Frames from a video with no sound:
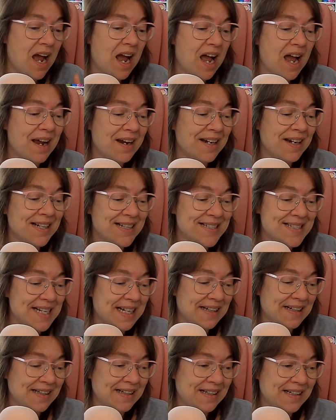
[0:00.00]
I'm going to
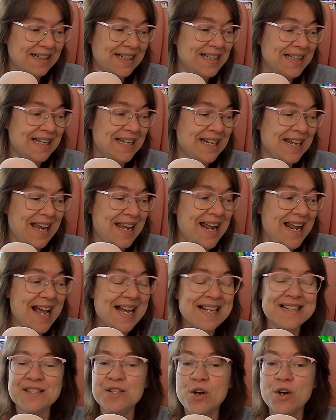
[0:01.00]
tell you, it
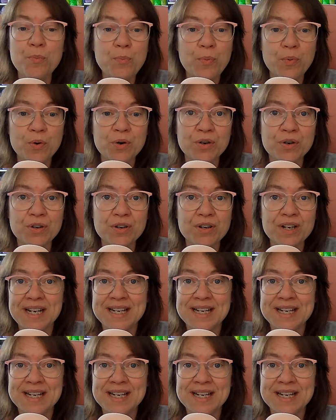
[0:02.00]
has no border.